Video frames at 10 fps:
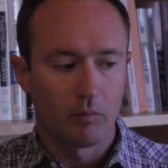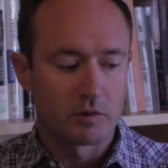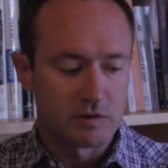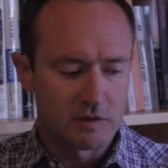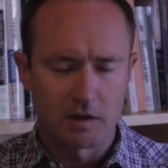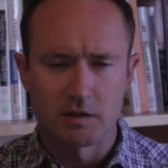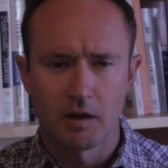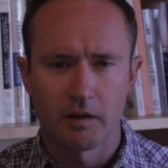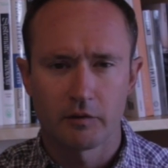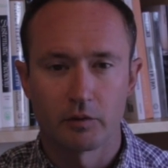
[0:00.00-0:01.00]
which is
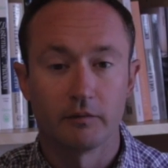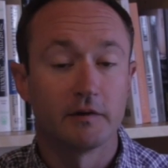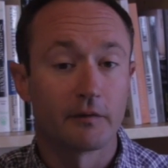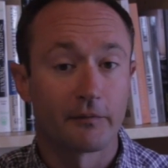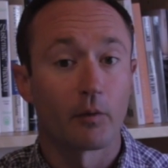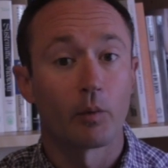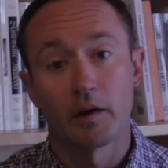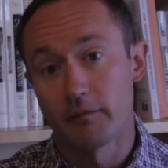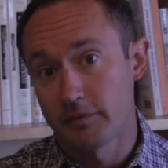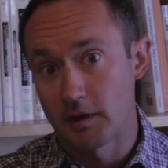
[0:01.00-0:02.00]
a sort of different
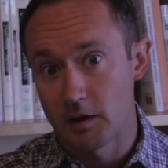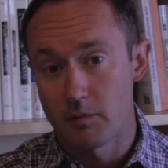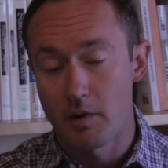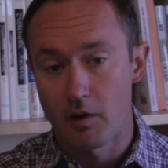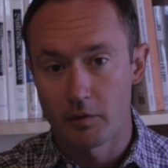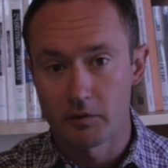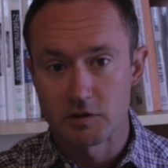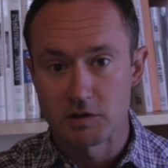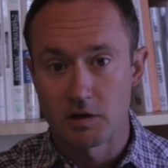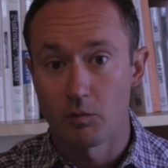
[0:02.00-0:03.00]
way of thinking about
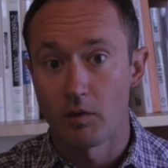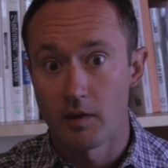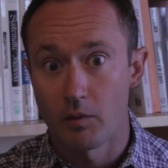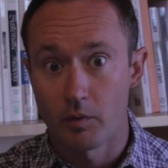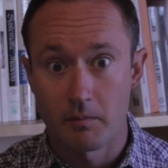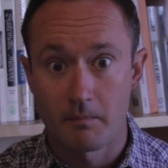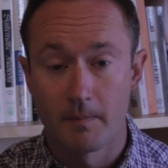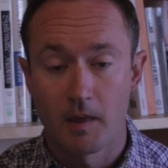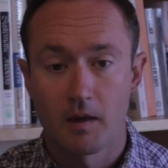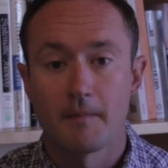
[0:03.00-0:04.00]
religion, and one that we
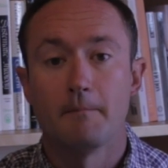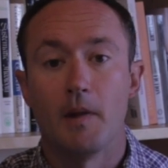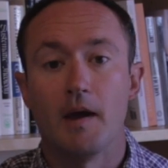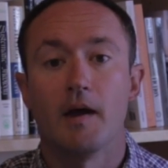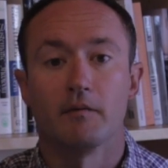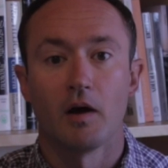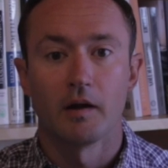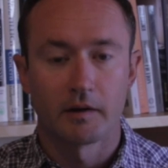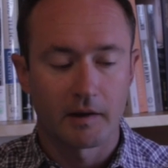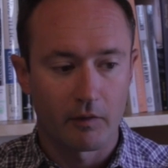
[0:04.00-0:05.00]
may have
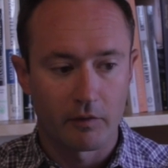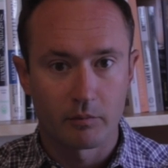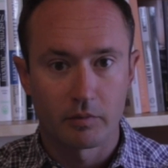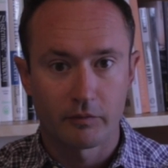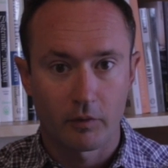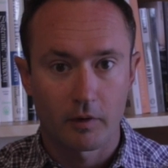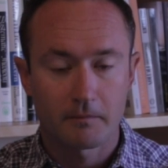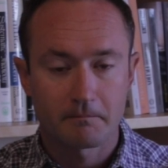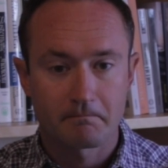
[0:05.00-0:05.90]
not encountered before.